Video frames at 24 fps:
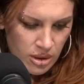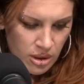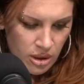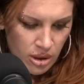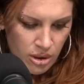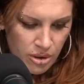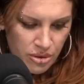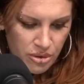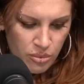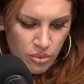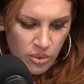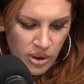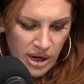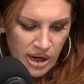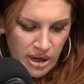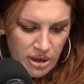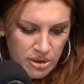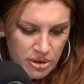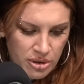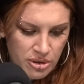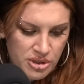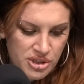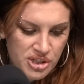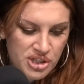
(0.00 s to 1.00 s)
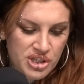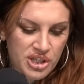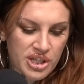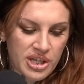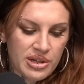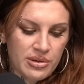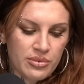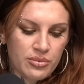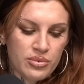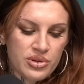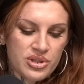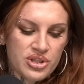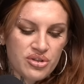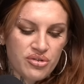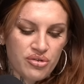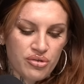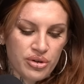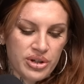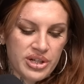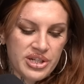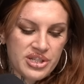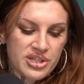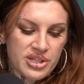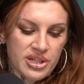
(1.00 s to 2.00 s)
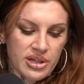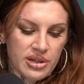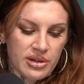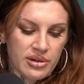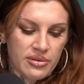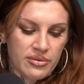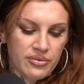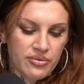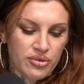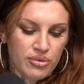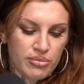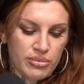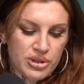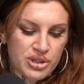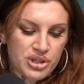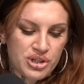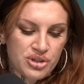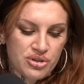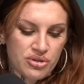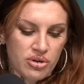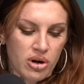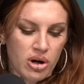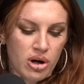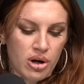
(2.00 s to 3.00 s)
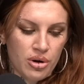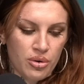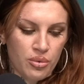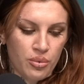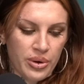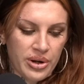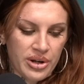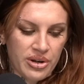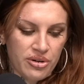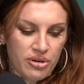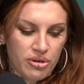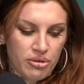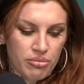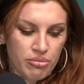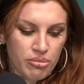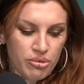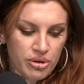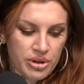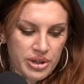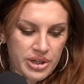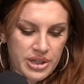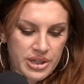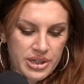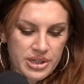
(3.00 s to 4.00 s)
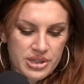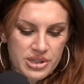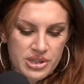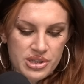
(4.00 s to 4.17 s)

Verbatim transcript: All the while, her skin was freezing from a strong window breeze.